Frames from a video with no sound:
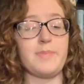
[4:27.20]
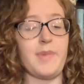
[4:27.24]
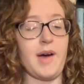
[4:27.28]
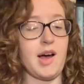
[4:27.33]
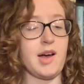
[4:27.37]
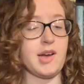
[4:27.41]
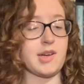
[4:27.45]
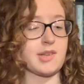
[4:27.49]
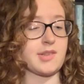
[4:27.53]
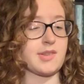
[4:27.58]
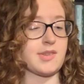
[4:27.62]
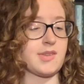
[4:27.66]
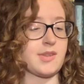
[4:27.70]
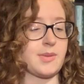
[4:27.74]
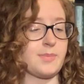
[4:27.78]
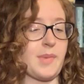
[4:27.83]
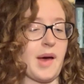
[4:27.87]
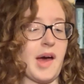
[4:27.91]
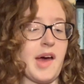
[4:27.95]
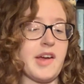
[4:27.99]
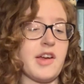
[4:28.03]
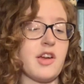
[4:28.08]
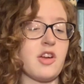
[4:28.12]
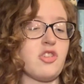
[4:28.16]
Box
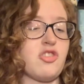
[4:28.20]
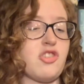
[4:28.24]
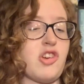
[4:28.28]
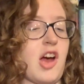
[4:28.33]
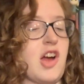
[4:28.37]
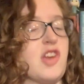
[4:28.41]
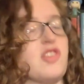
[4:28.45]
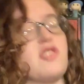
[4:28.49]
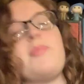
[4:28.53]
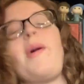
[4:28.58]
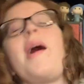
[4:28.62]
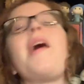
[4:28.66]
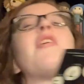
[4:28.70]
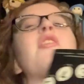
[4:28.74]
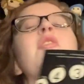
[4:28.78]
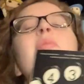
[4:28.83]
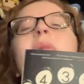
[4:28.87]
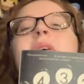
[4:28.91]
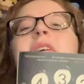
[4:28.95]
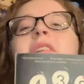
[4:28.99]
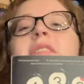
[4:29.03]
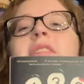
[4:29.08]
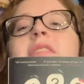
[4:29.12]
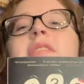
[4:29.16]
by Josh
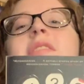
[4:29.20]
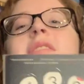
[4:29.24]
Malerman,